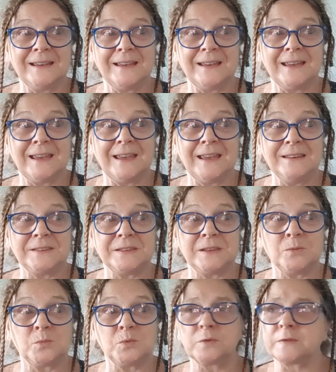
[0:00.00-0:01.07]
and
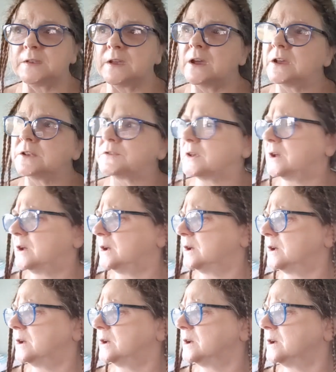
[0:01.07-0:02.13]
it will start
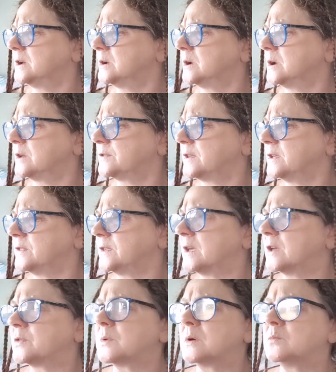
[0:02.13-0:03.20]
uh, I think the
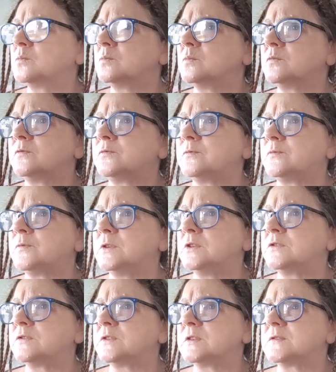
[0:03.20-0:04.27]
other one
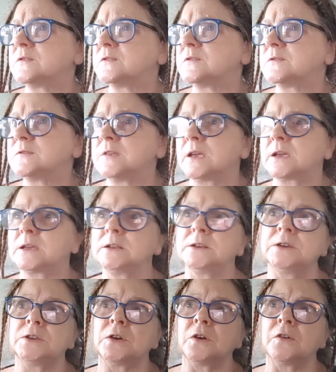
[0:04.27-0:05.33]
finished the
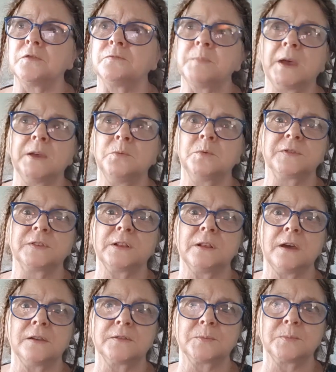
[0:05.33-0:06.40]
2nd of May was the
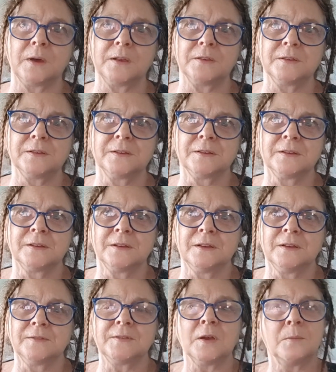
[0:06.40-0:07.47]
last one
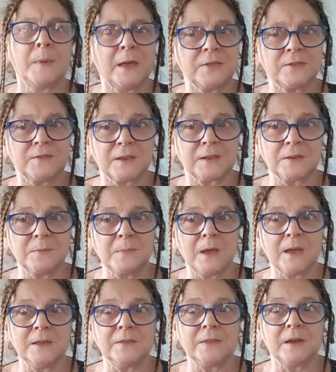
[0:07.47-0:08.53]
so about the 2nd of
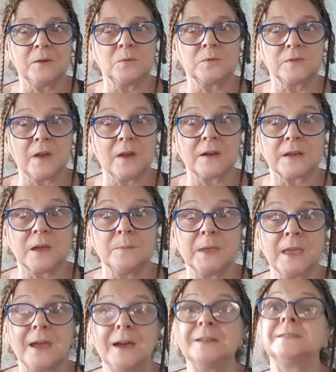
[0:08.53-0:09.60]
May they will start
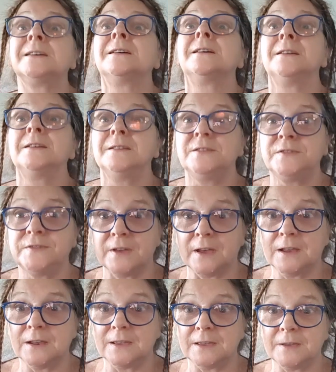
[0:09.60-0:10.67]
coming out
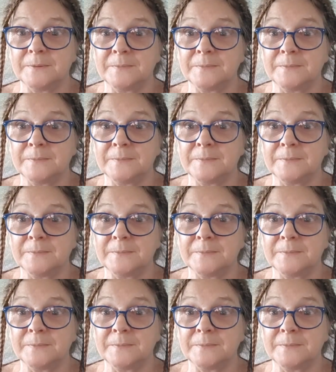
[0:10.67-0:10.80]
daily